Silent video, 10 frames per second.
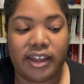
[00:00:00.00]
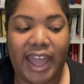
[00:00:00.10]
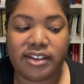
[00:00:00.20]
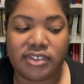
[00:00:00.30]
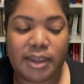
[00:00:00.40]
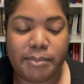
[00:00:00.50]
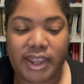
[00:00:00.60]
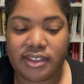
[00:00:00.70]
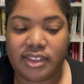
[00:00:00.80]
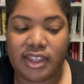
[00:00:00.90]
I actually
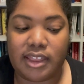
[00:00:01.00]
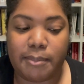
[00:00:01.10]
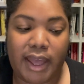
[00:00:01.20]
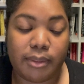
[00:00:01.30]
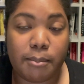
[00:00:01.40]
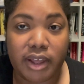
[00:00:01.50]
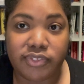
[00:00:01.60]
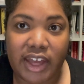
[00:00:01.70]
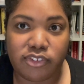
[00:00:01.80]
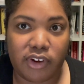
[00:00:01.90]
abandoned it about a month
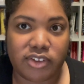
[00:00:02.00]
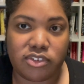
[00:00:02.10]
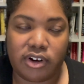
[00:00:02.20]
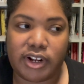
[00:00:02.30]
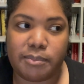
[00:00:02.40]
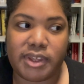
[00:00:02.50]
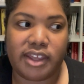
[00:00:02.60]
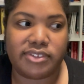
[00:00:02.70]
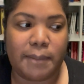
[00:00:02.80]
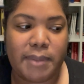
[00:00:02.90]
after I started
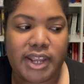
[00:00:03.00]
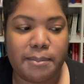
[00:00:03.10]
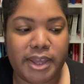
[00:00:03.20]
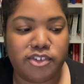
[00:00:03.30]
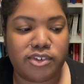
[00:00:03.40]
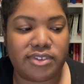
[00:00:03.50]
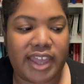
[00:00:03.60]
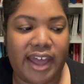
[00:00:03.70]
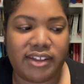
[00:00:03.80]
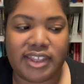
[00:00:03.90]
because I made a Pinterest
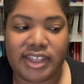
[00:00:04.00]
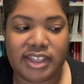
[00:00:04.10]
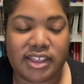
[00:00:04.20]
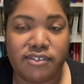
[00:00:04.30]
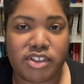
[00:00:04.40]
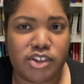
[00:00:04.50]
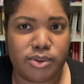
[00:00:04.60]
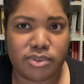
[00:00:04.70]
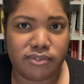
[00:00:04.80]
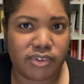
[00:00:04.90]
account and then I didn't even
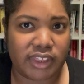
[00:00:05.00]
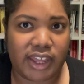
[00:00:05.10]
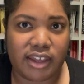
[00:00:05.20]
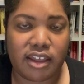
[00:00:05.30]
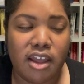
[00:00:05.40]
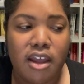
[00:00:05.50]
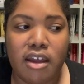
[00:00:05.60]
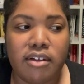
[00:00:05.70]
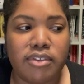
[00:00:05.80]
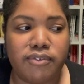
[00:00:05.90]
use it for like
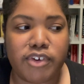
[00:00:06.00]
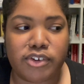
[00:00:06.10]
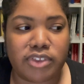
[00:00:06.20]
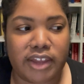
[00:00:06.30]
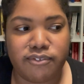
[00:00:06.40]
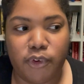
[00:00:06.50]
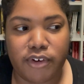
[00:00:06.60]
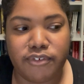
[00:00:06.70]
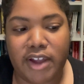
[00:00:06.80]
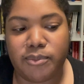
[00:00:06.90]
the first like four or
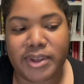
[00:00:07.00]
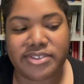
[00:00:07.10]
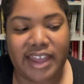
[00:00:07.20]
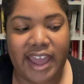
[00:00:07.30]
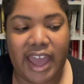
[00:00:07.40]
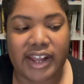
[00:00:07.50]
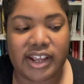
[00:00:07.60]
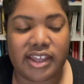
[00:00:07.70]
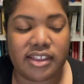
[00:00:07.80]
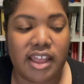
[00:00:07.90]
five weeks I had
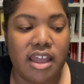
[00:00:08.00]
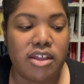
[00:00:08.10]
it.